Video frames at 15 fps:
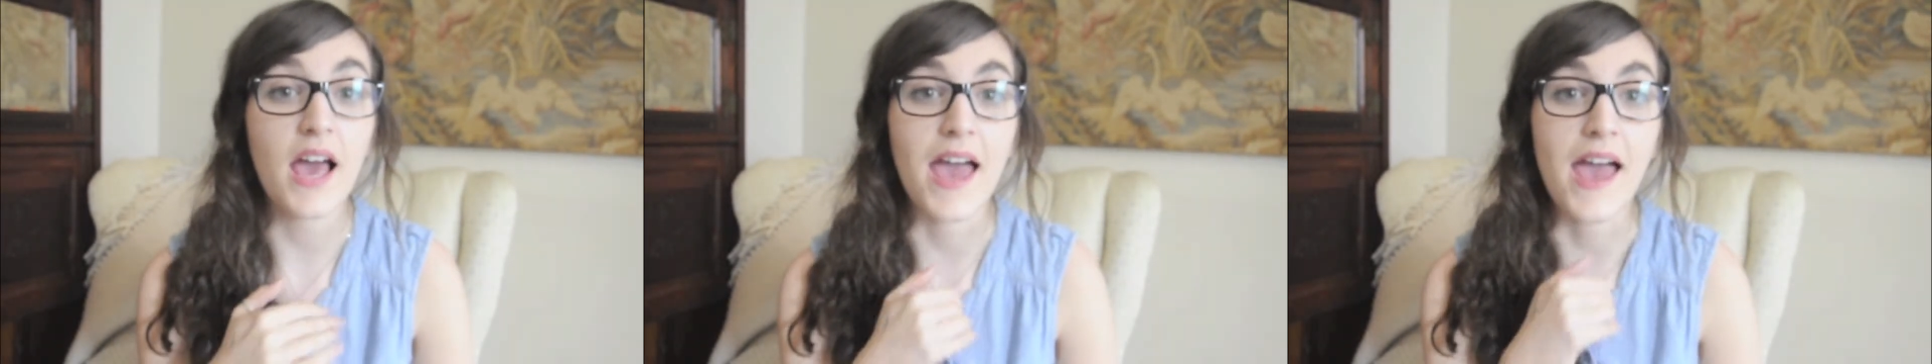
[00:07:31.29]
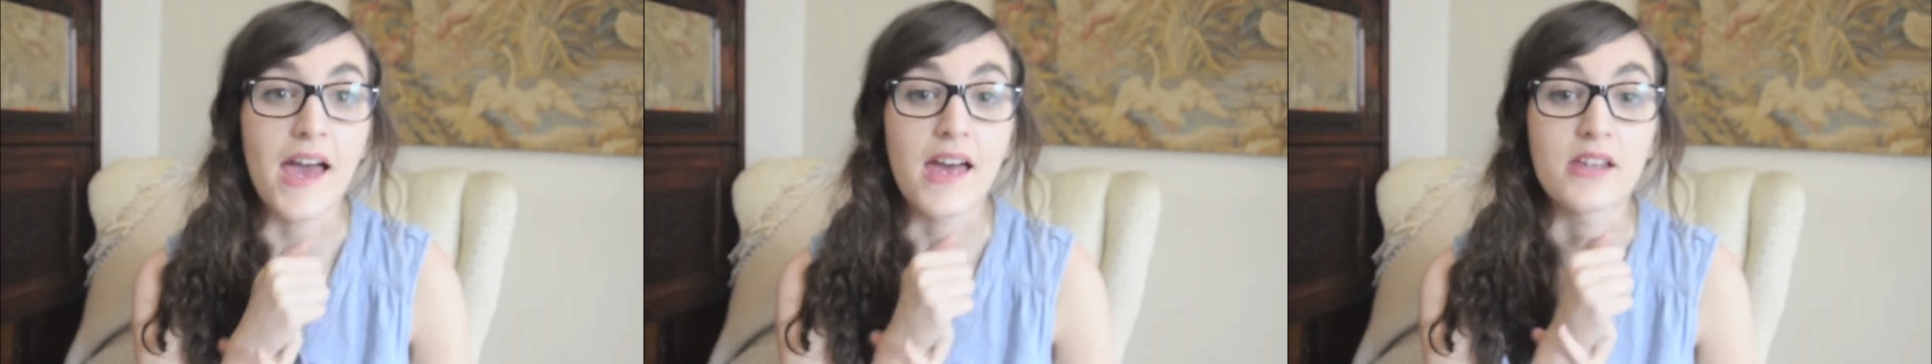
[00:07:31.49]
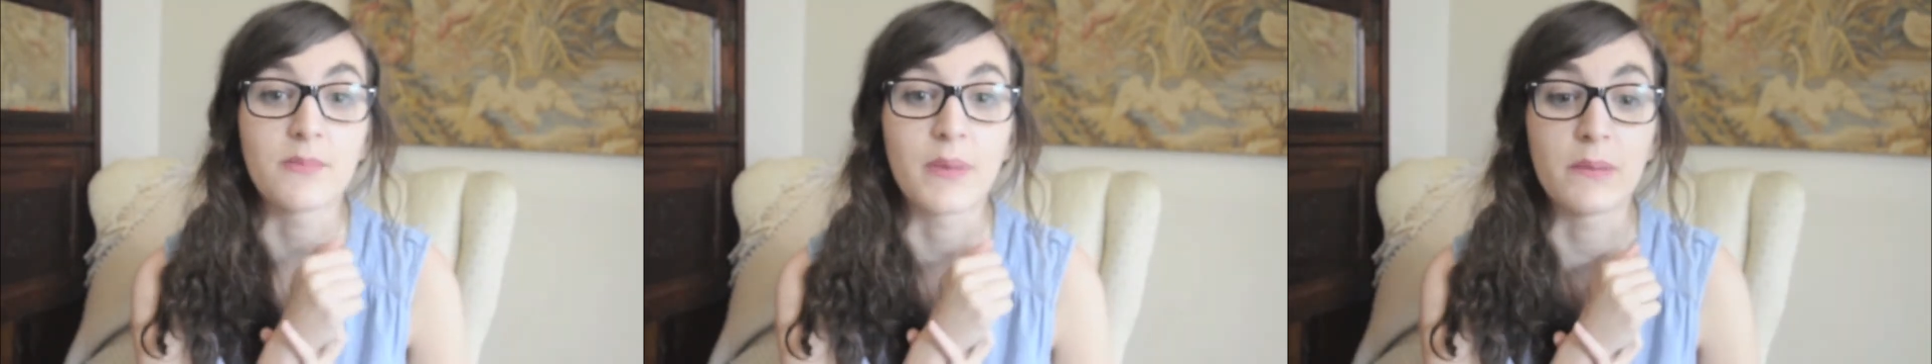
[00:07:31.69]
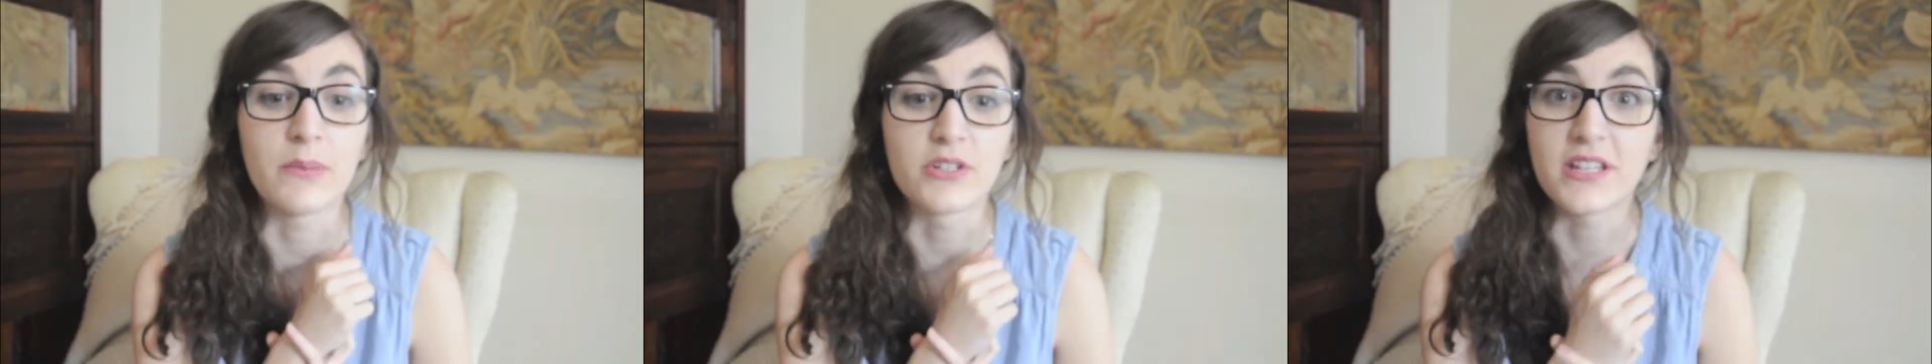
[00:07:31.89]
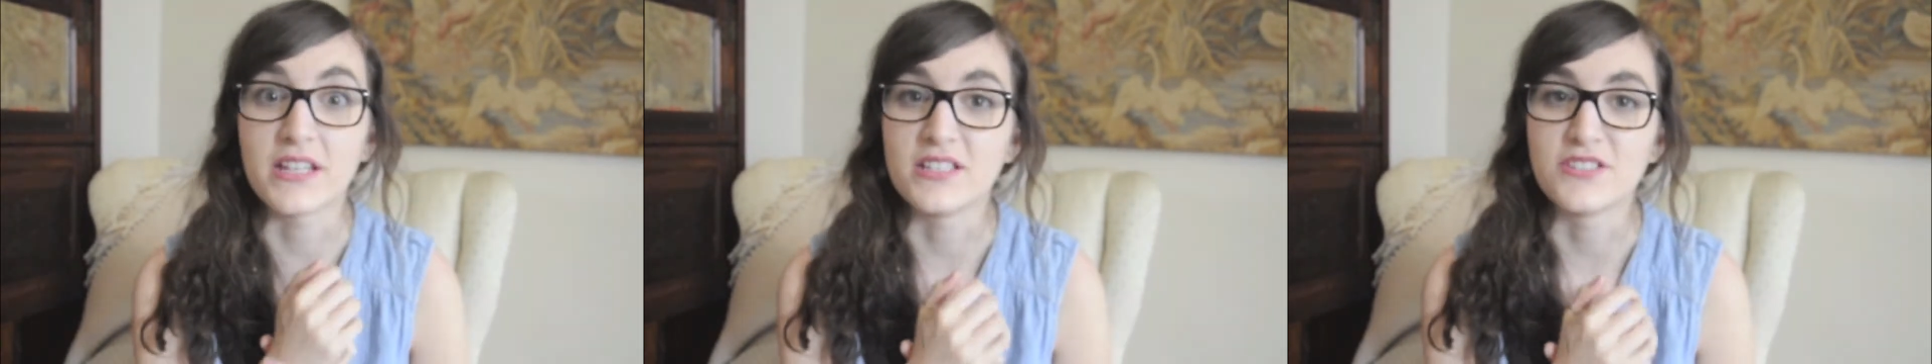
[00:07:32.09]
and my
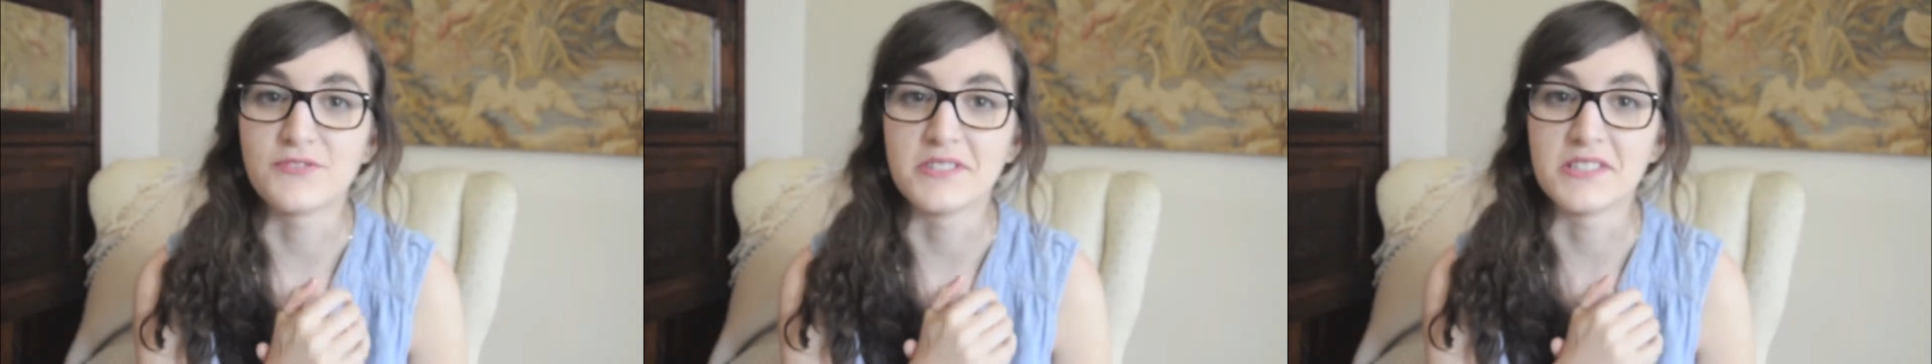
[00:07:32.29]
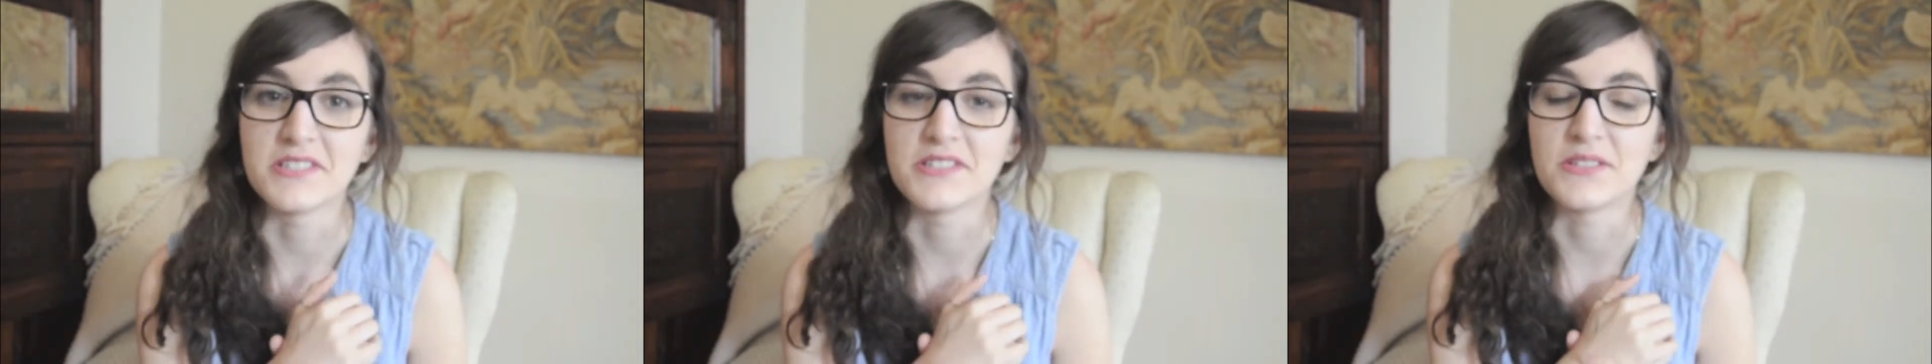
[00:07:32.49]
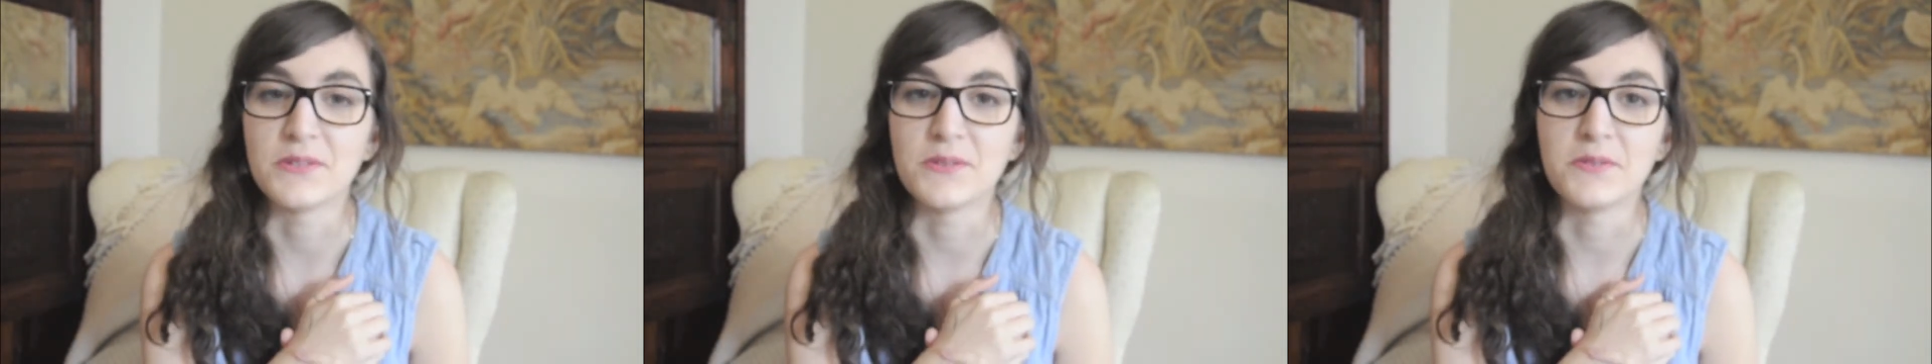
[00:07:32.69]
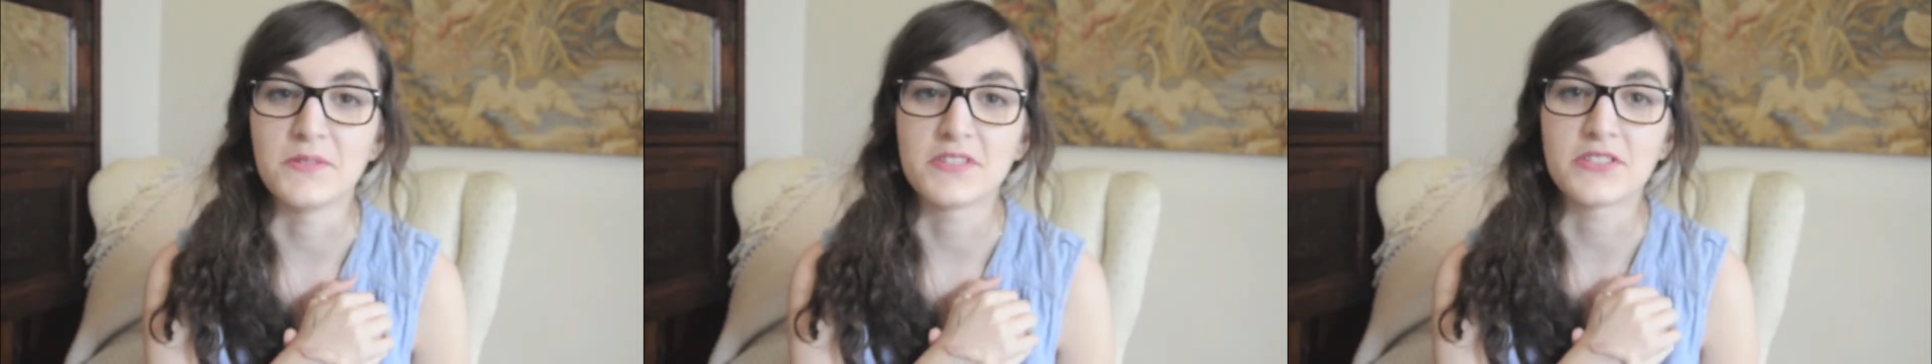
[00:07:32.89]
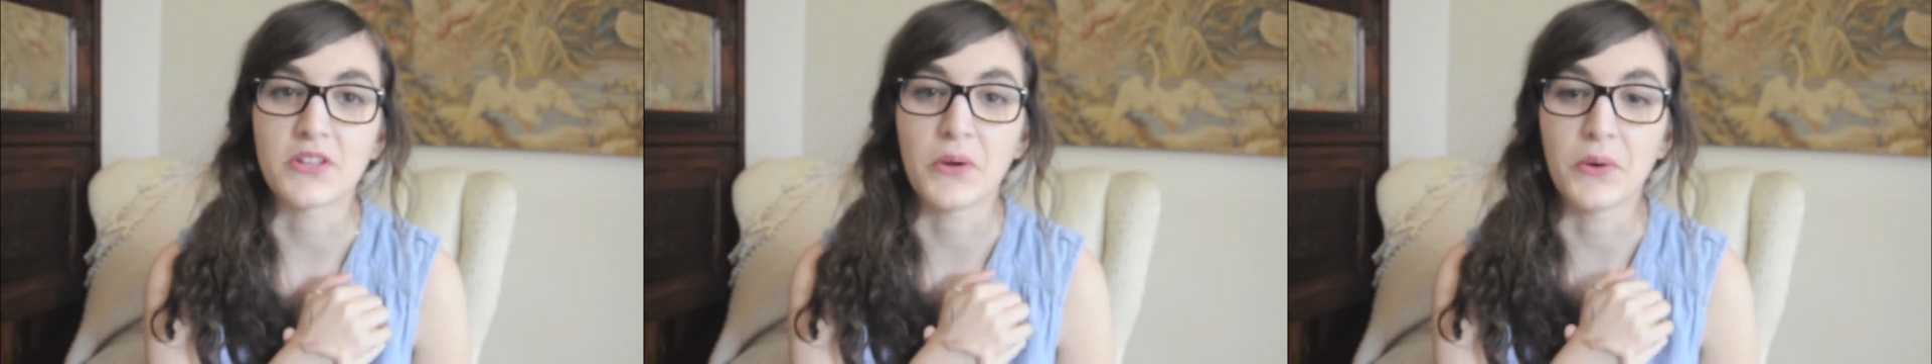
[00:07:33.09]
birthday is really
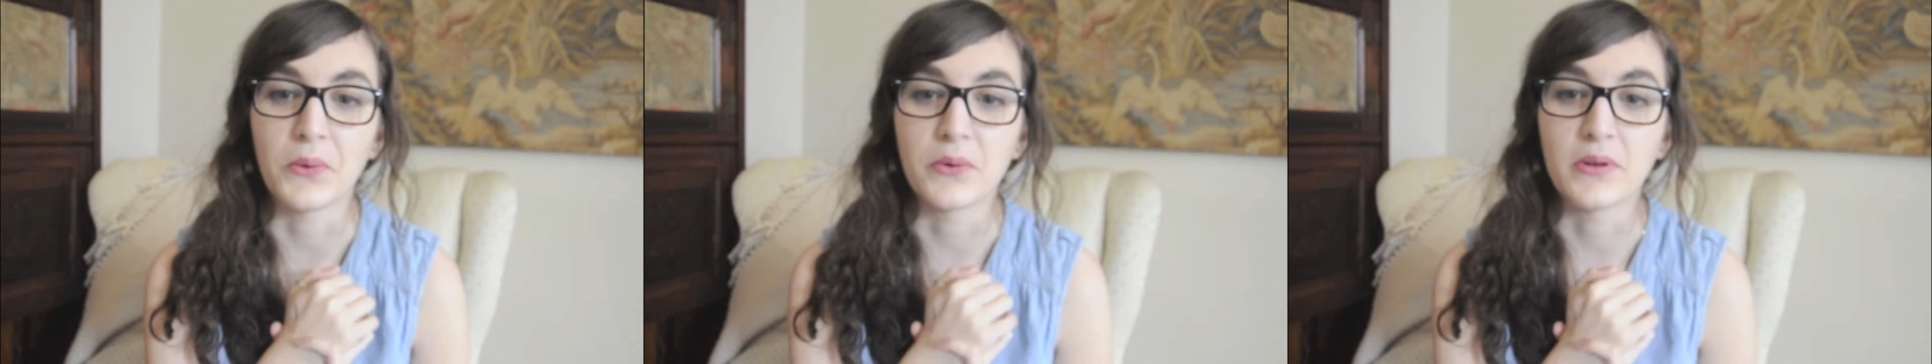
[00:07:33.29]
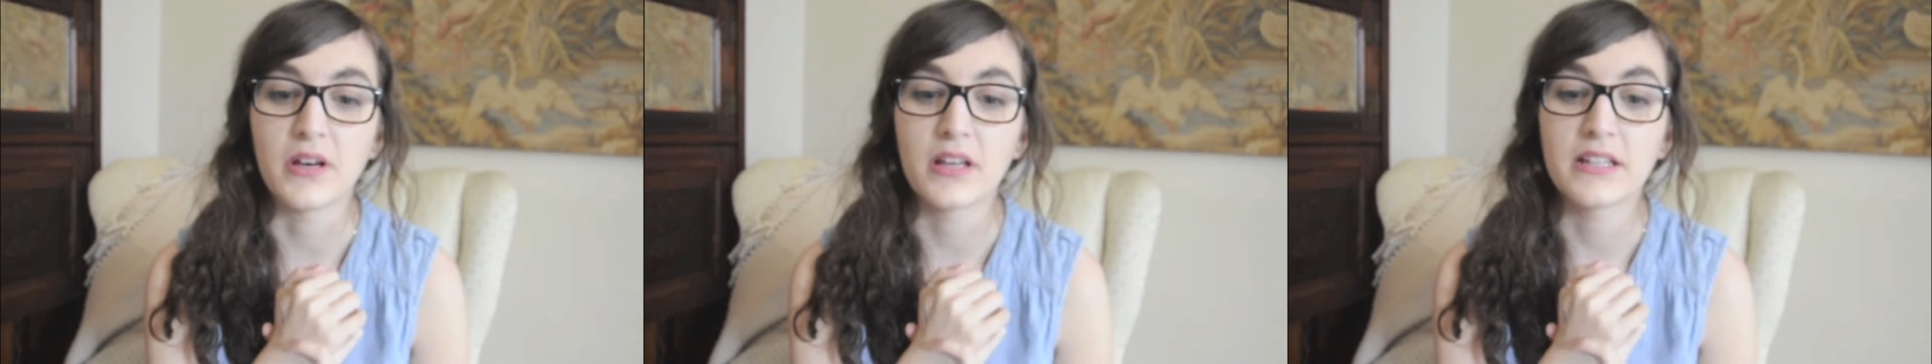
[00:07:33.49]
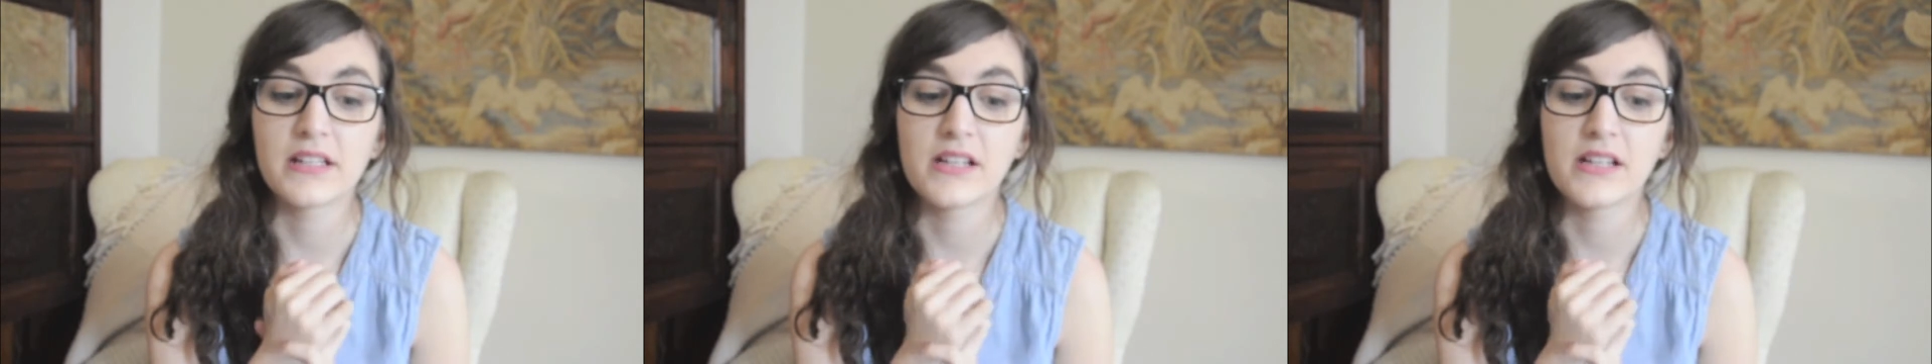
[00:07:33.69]
soon, so